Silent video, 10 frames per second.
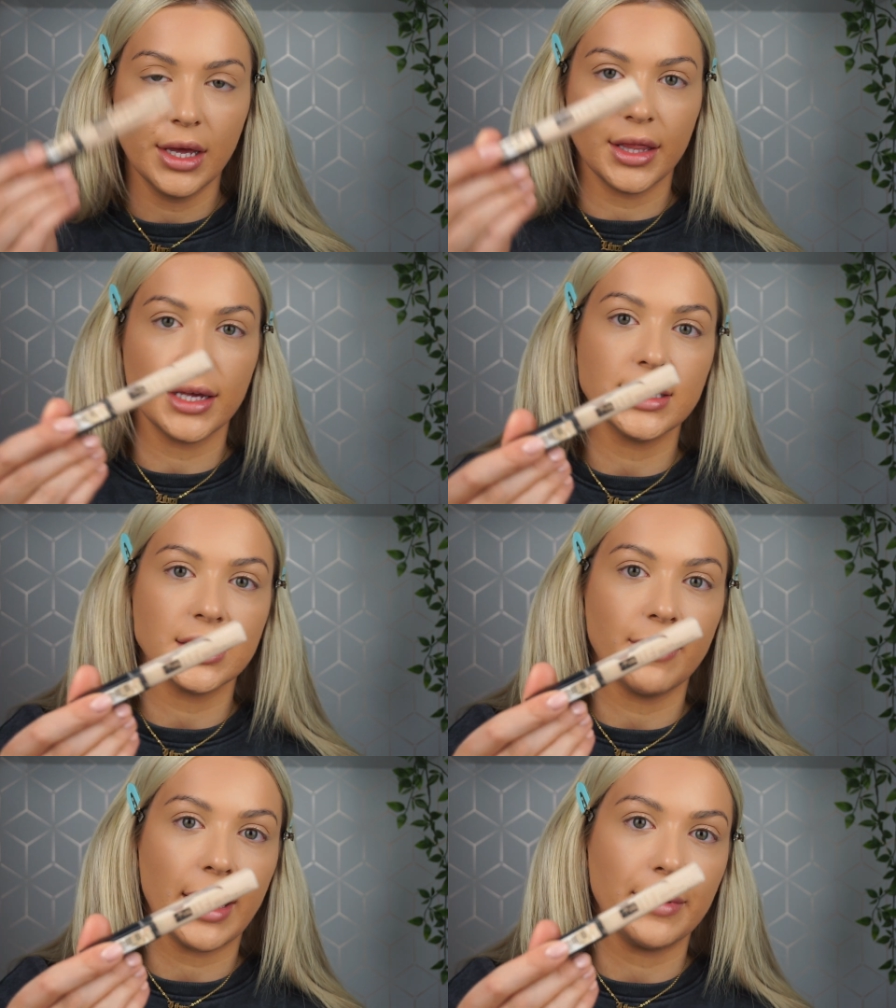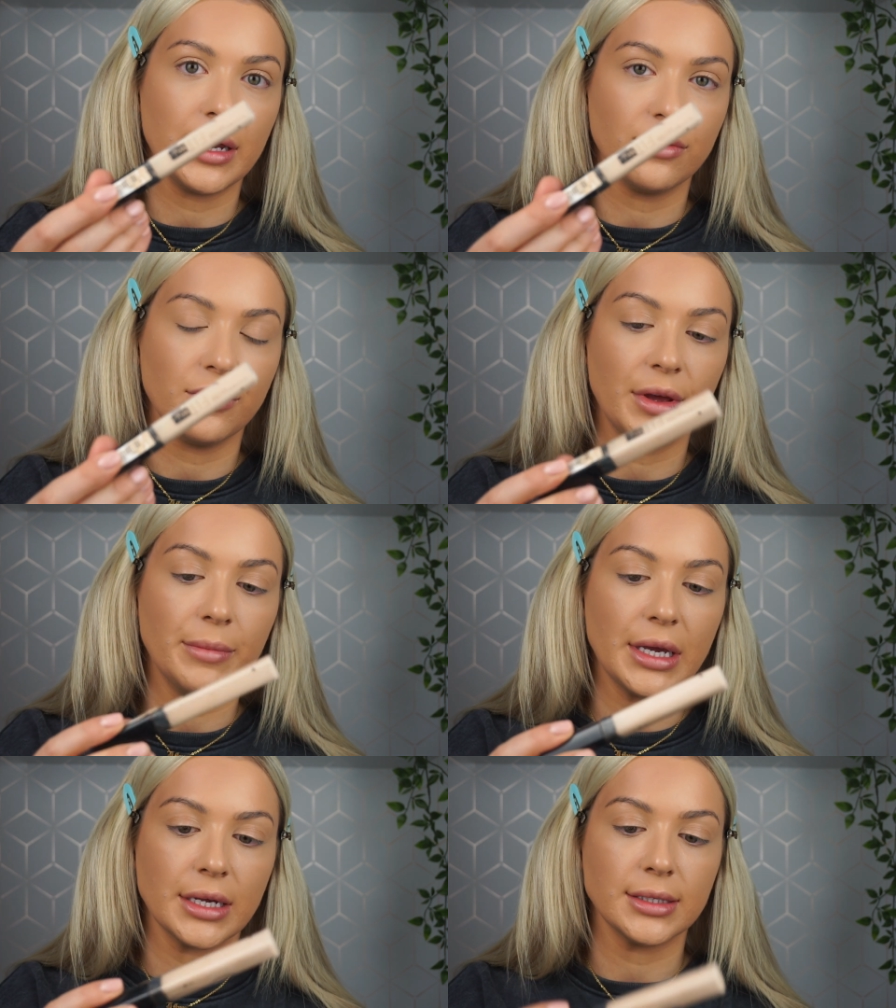This is the Maybelline Fit
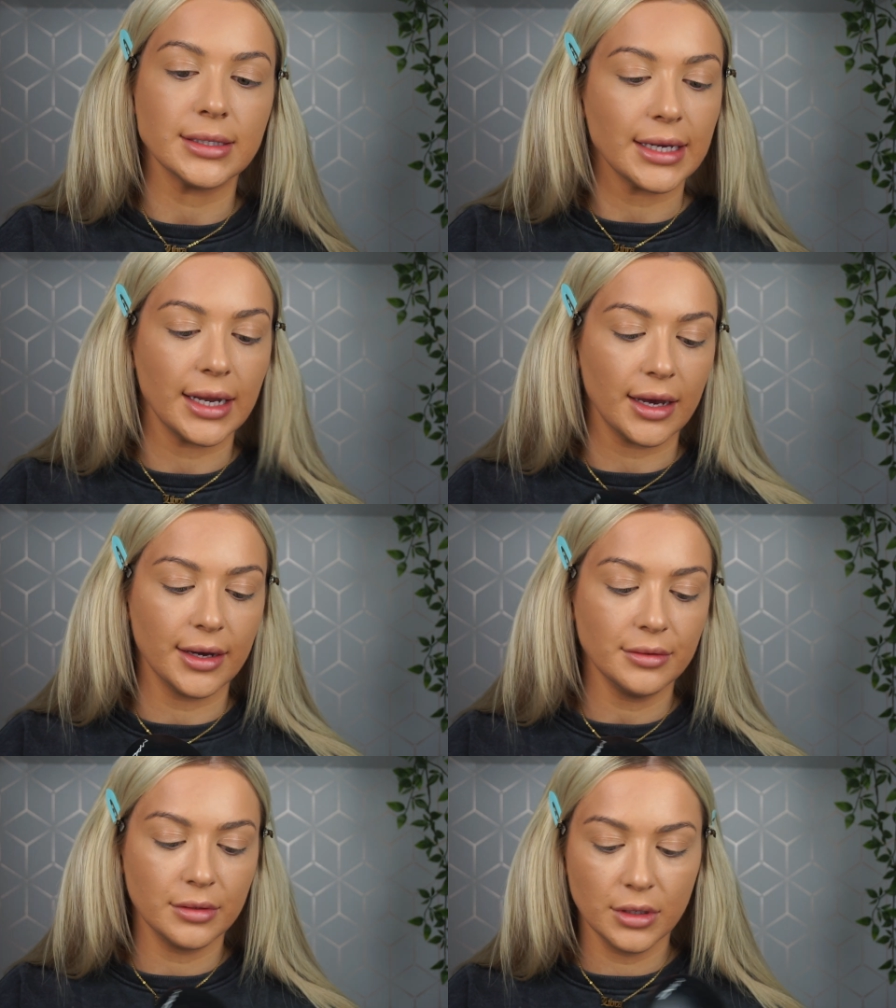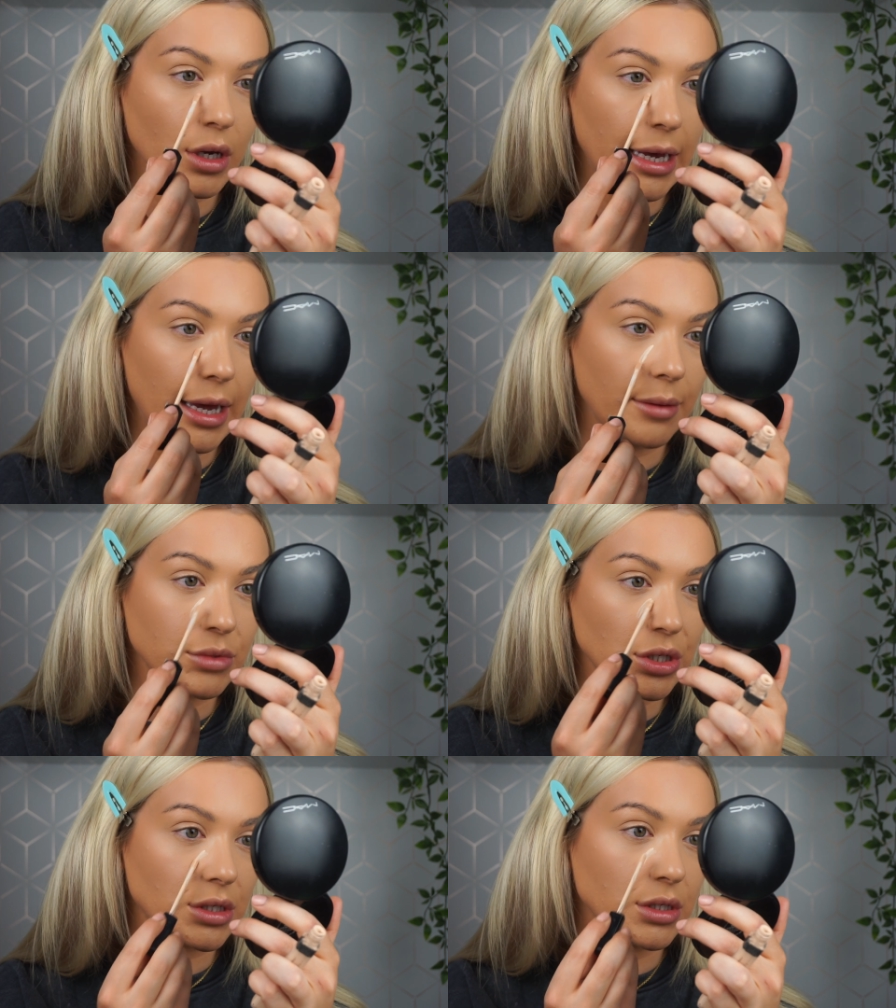Me Concealer, and I'm
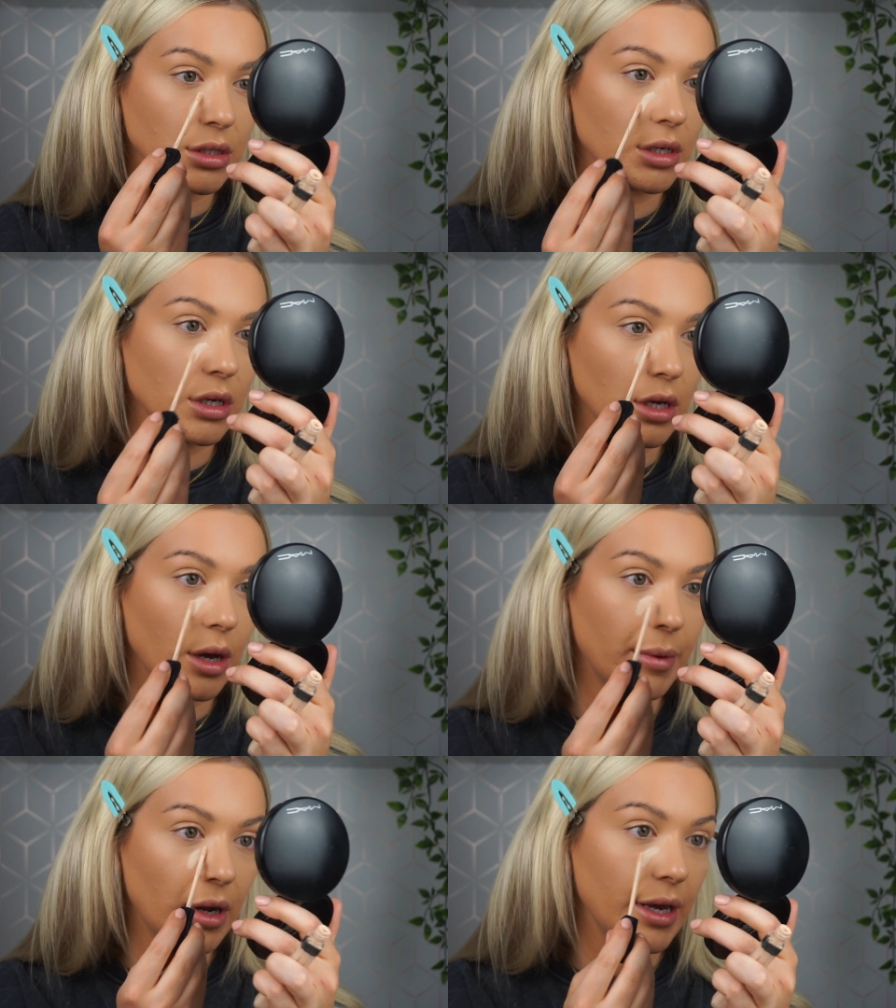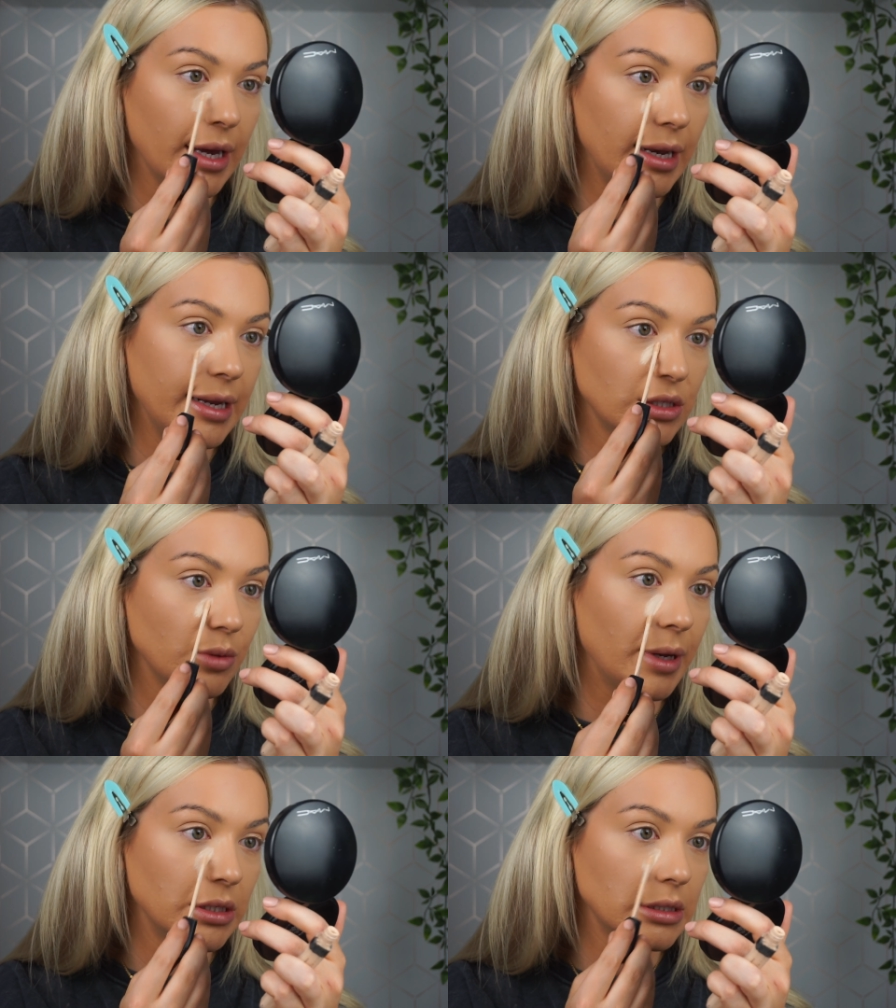just applying a little
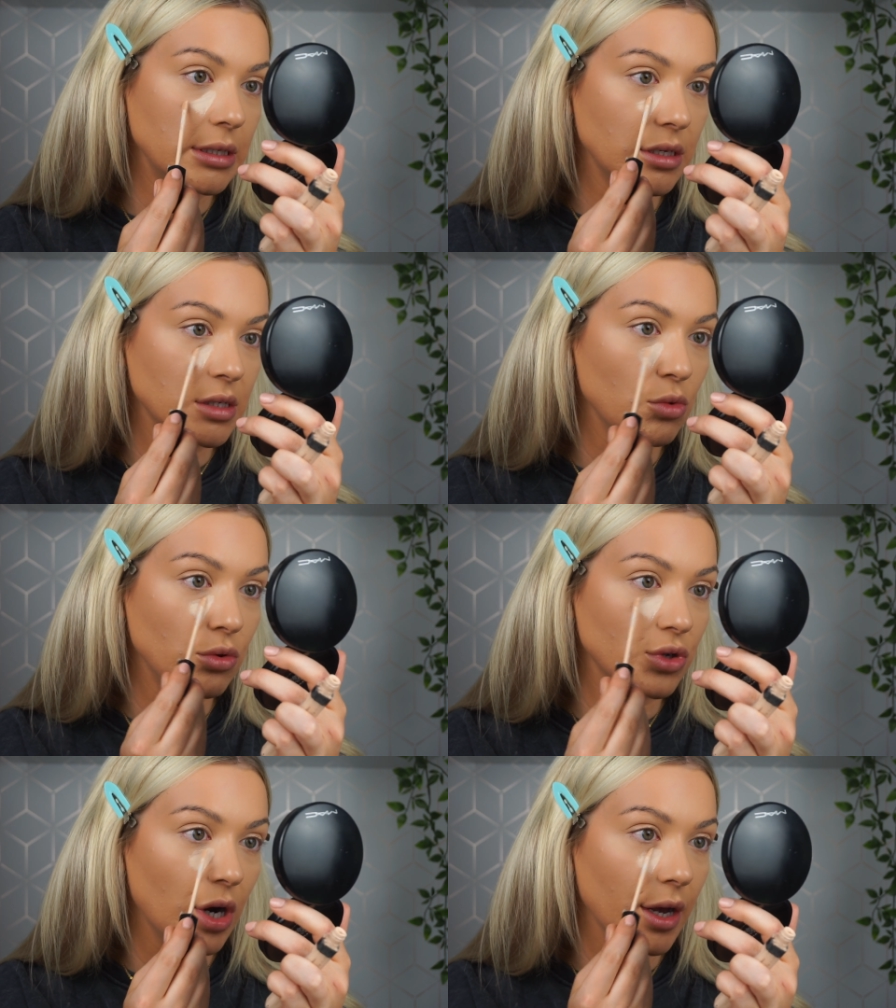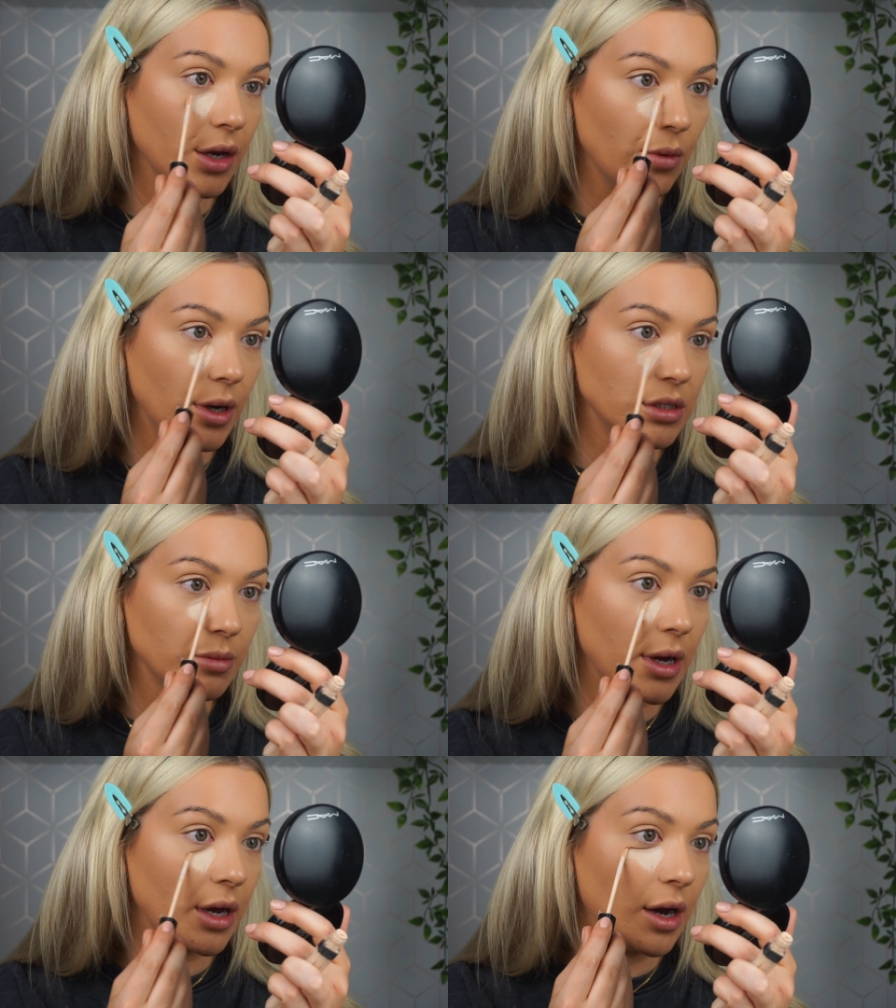bit, just in a small triangle under
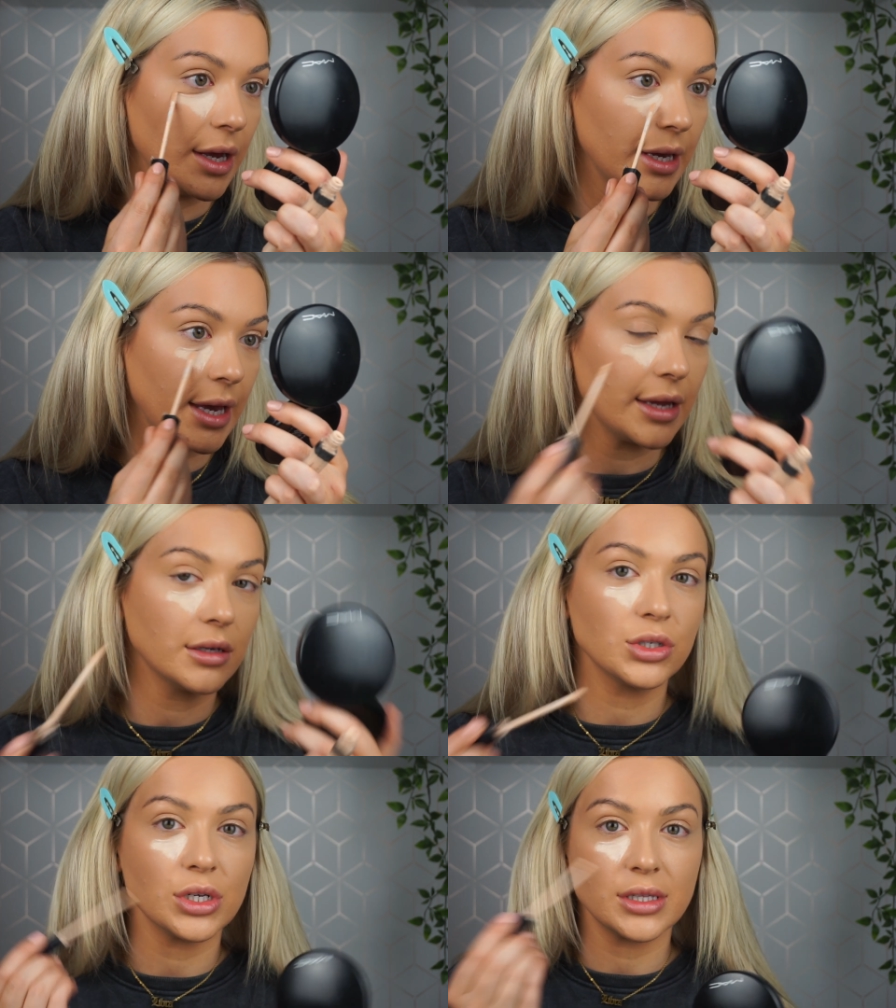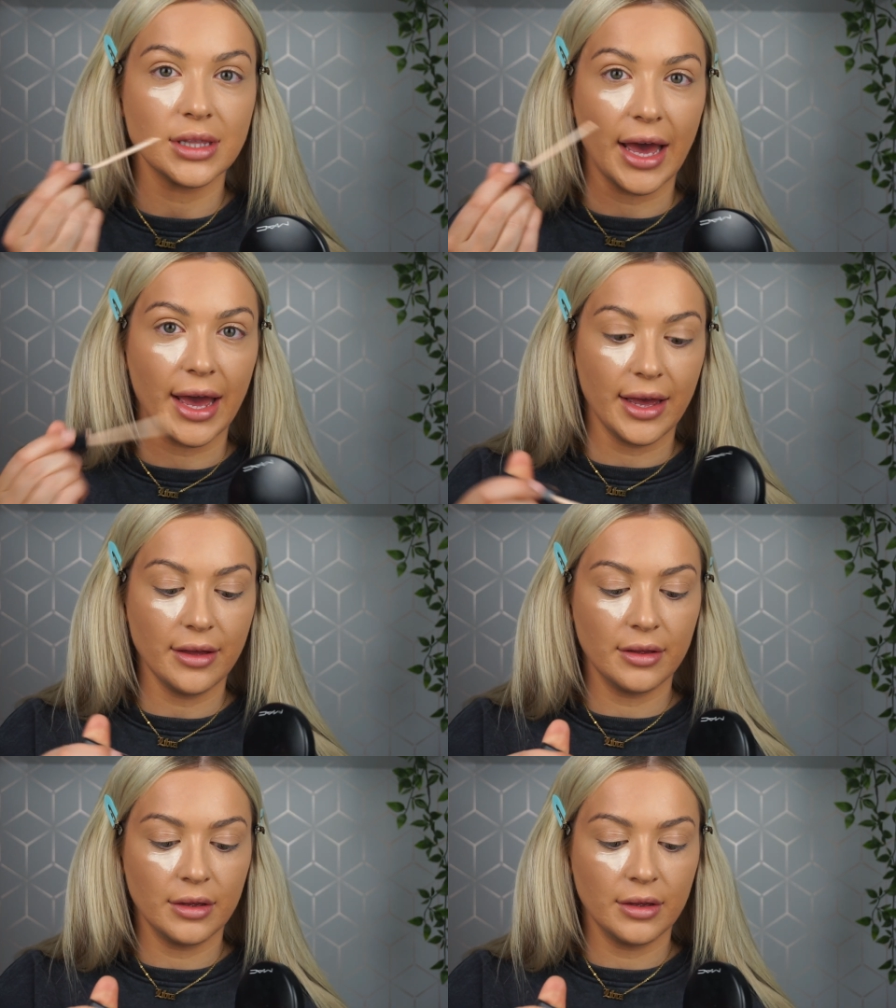my eye again, just there.